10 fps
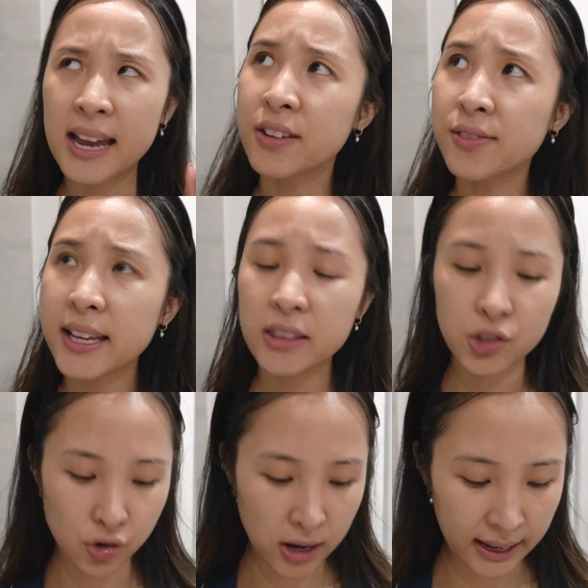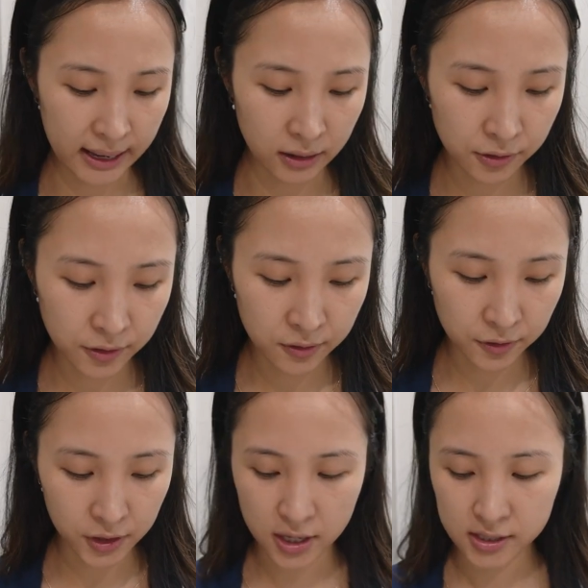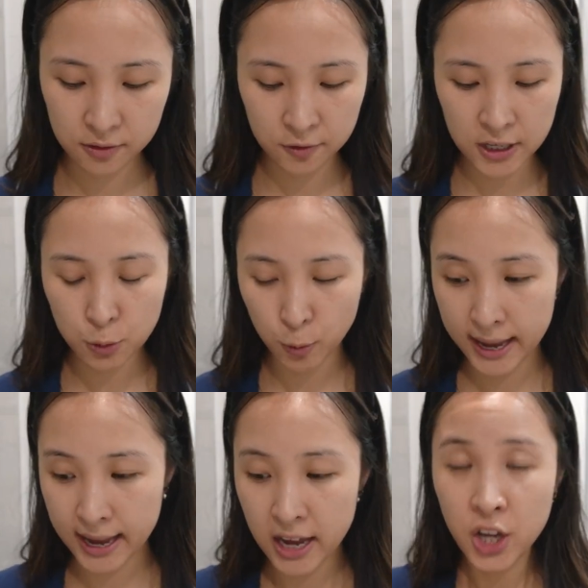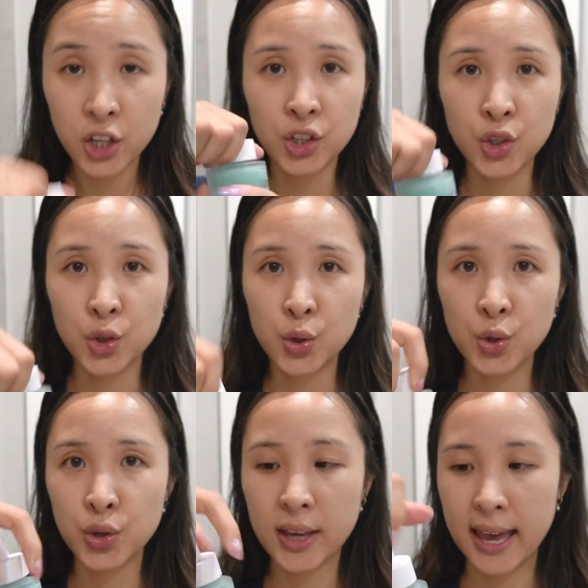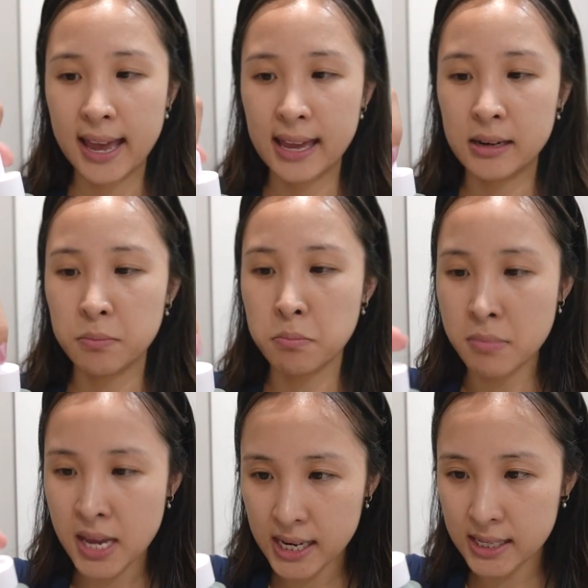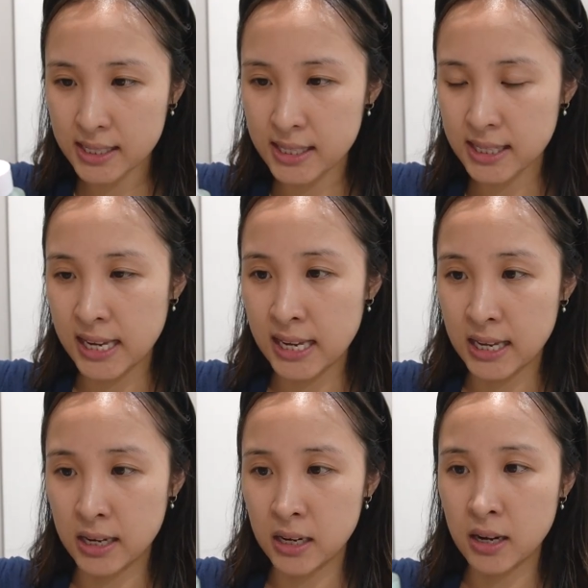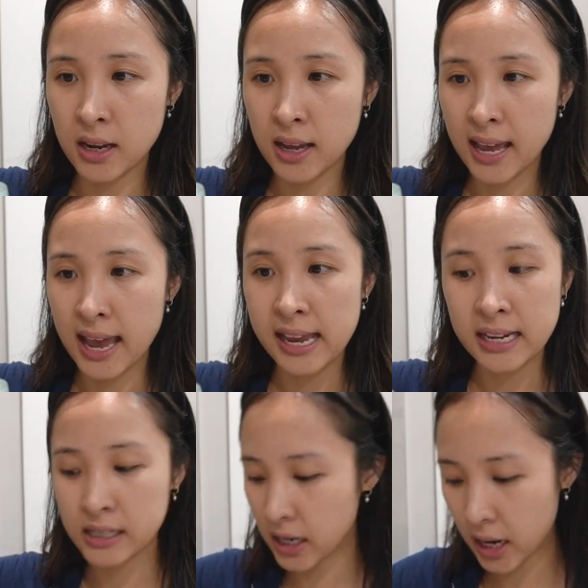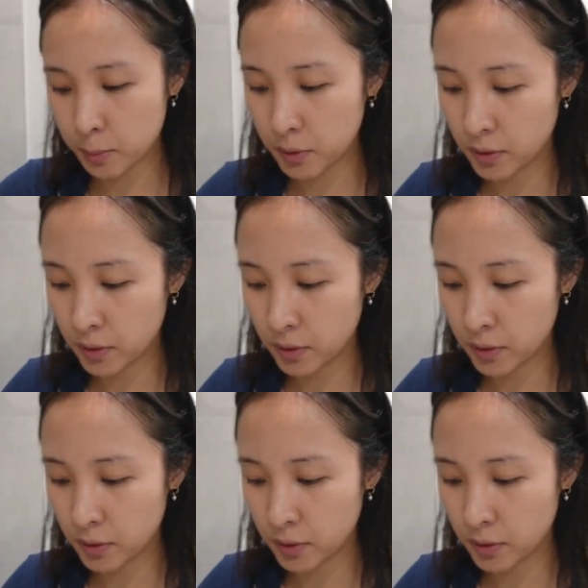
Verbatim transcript: kind of like the drunk elephant philosophy where you can mix in any type